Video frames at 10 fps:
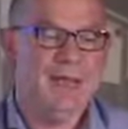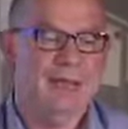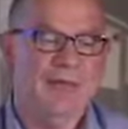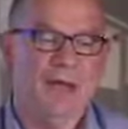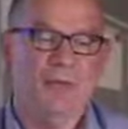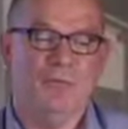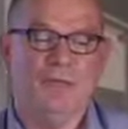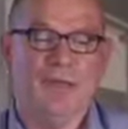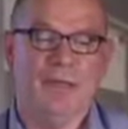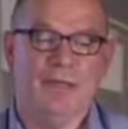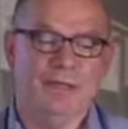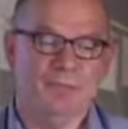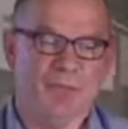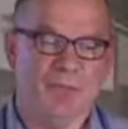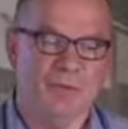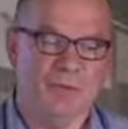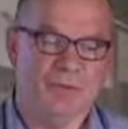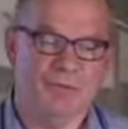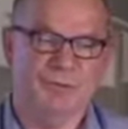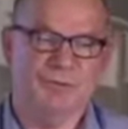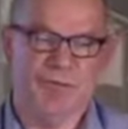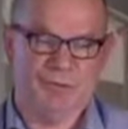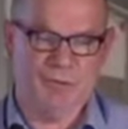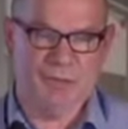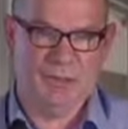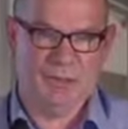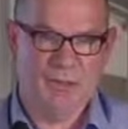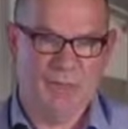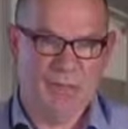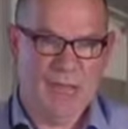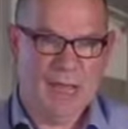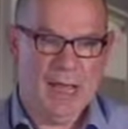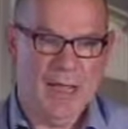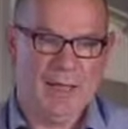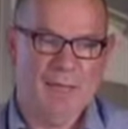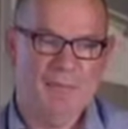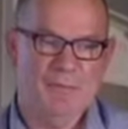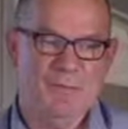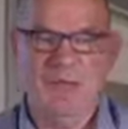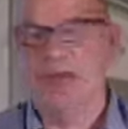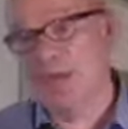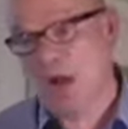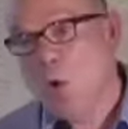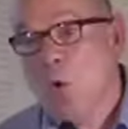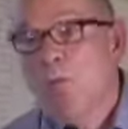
is how VLE is being used for assessment or